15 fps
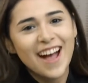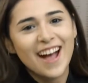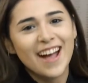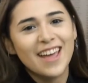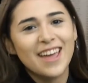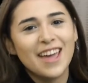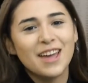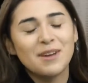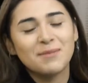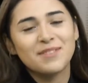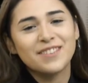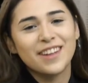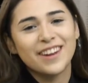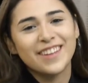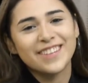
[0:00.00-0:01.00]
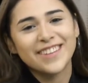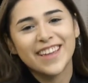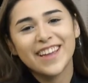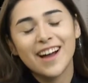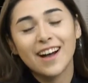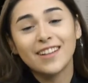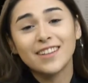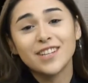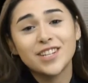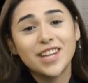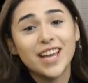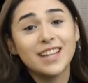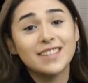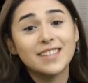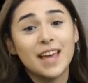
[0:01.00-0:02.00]
I am studying
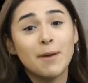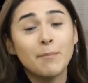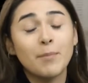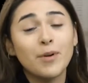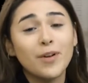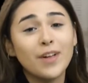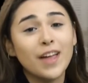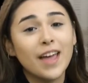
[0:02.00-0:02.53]
psychology at Temple,